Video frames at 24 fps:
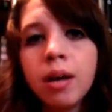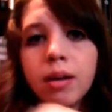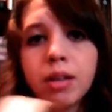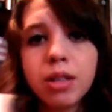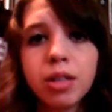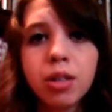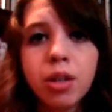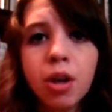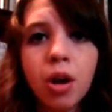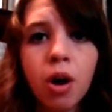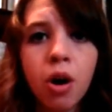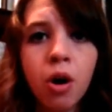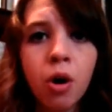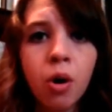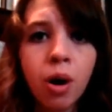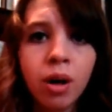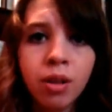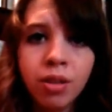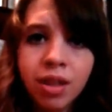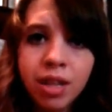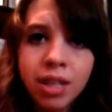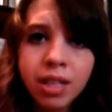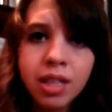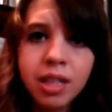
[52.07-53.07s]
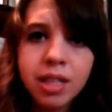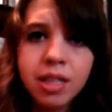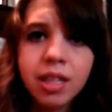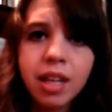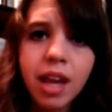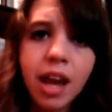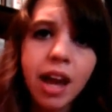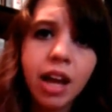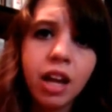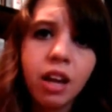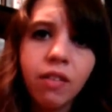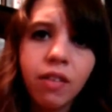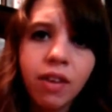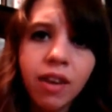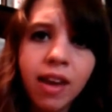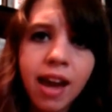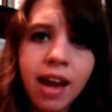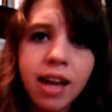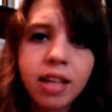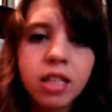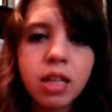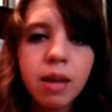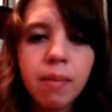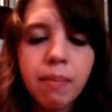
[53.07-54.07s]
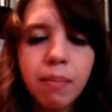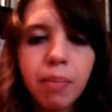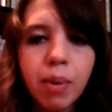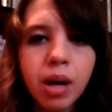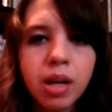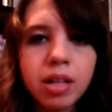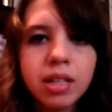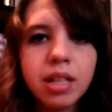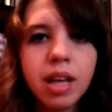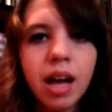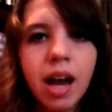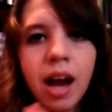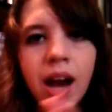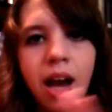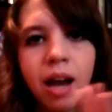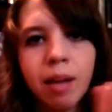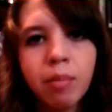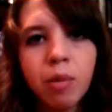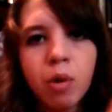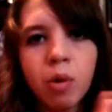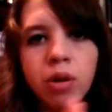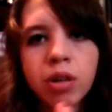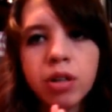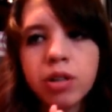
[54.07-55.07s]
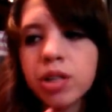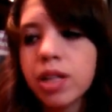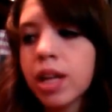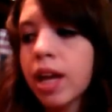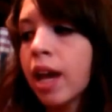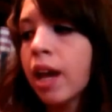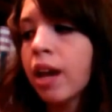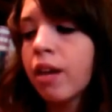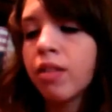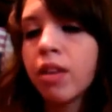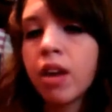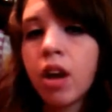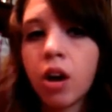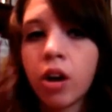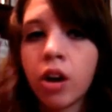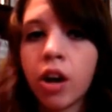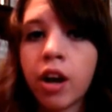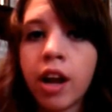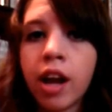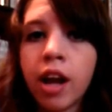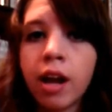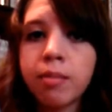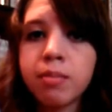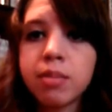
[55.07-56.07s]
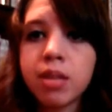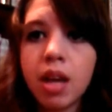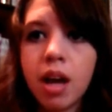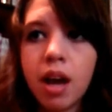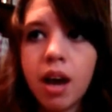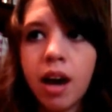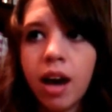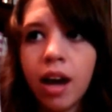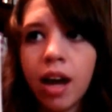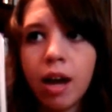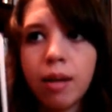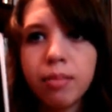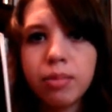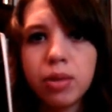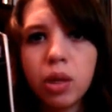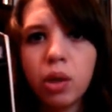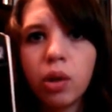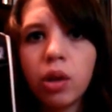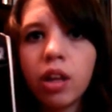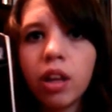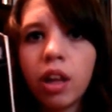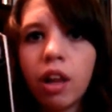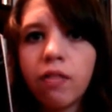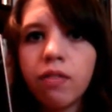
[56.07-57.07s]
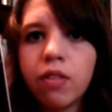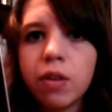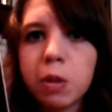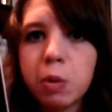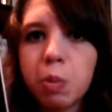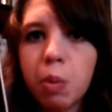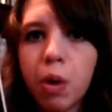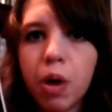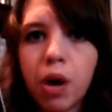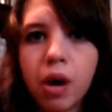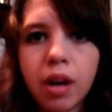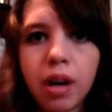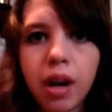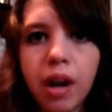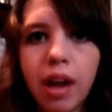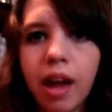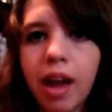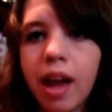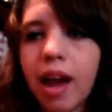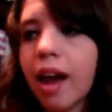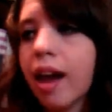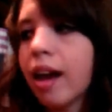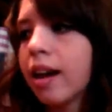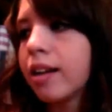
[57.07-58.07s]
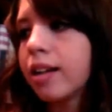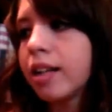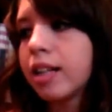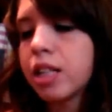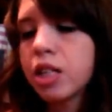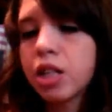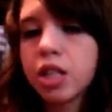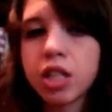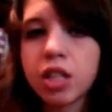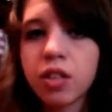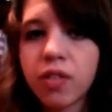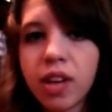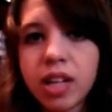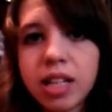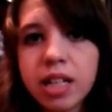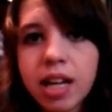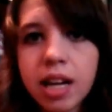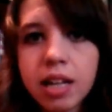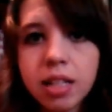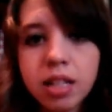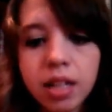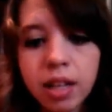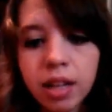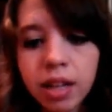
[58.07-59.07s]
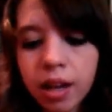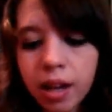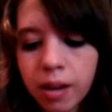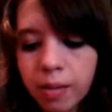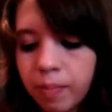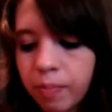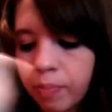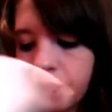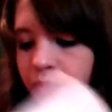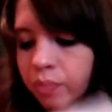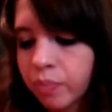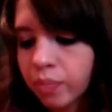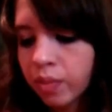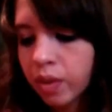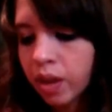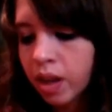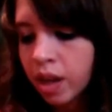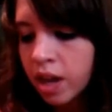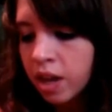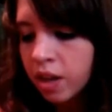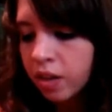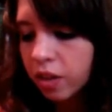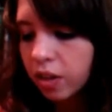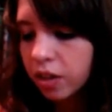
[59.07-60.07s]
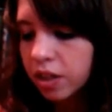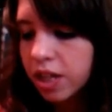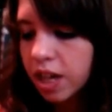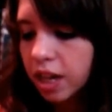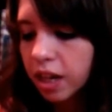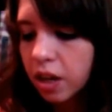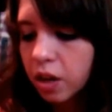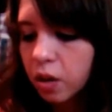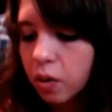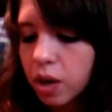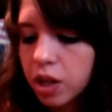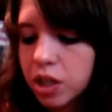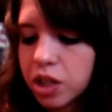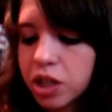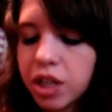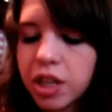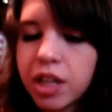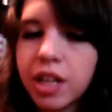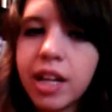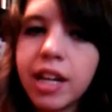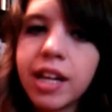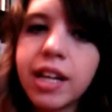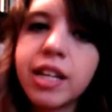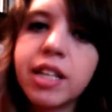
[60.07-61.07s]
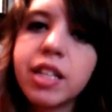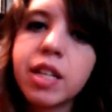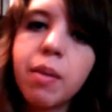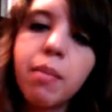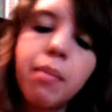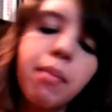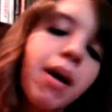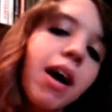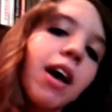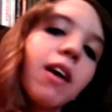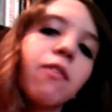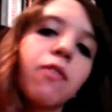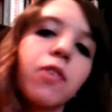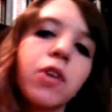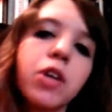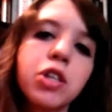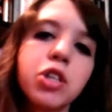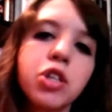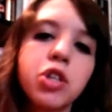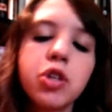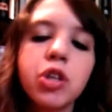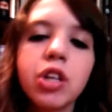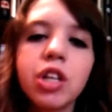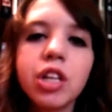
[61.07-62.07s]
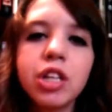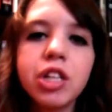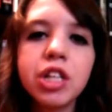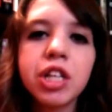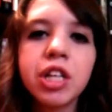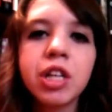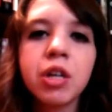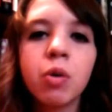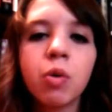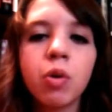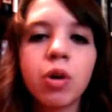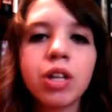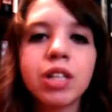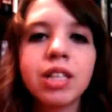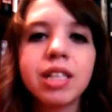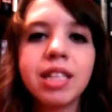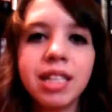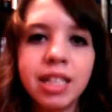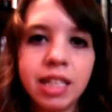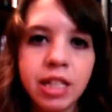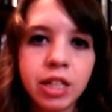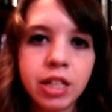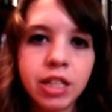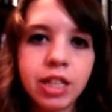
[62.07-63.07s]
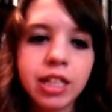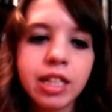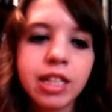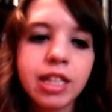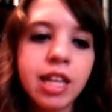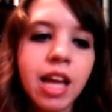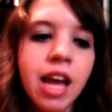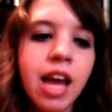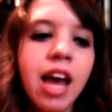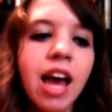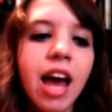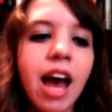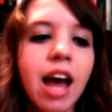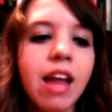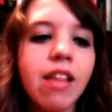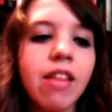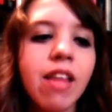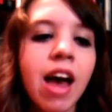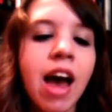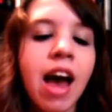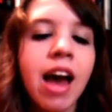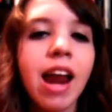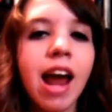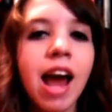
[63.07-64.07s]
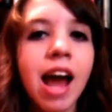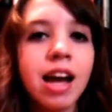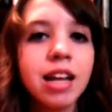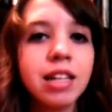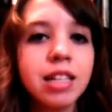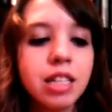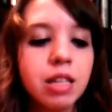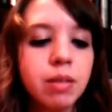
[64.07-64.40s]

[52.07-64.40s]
So this is kind of a guess, but I'm going to say The Hunger Games. I absolutely love this book and it's just fantastic. The second question is my first trilogy or series, and that has